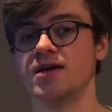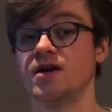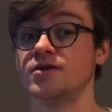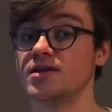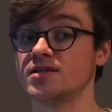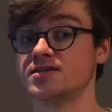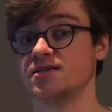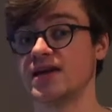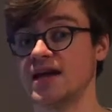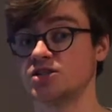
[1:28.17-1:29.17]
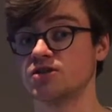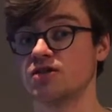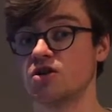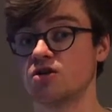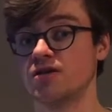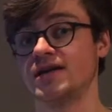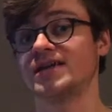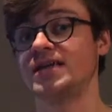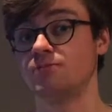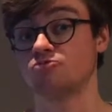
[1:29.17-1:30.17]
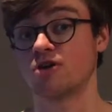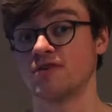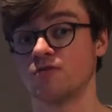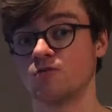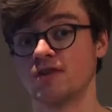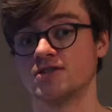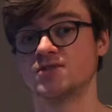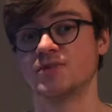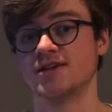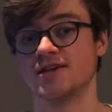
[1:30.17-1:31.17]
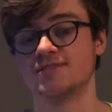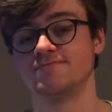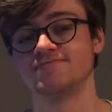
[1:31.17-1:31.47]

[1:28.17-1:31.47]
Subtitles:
how you can still catch the car and keep driving without spinning it.